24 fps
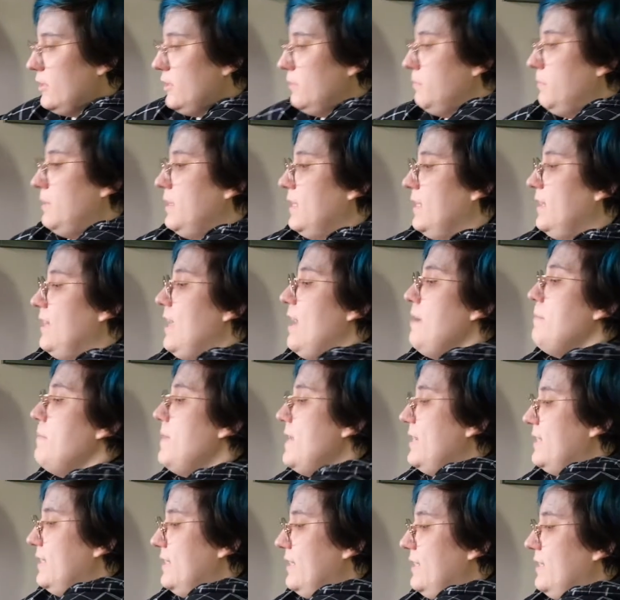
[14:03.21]
but then that
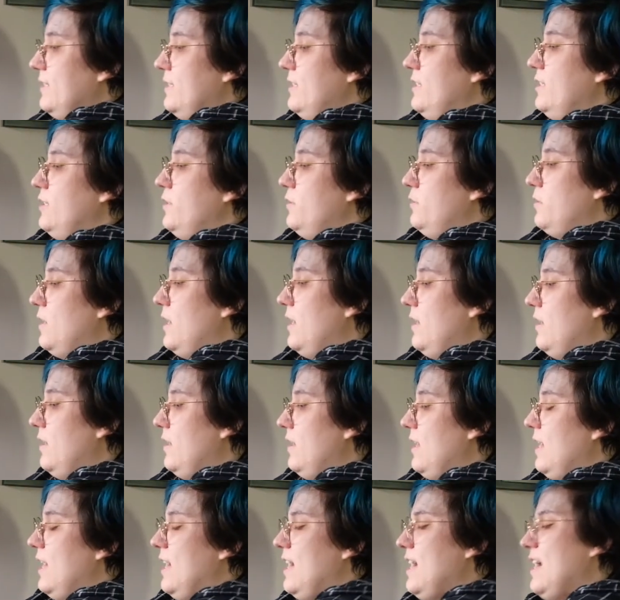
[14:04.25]
makes it too
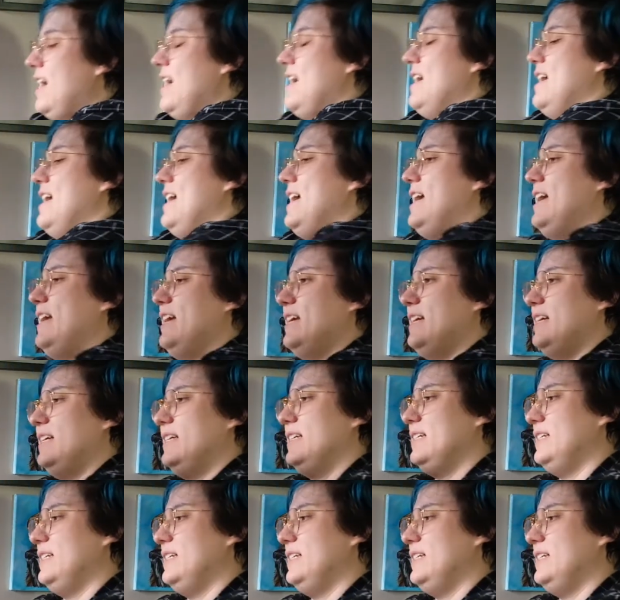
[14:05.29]
high.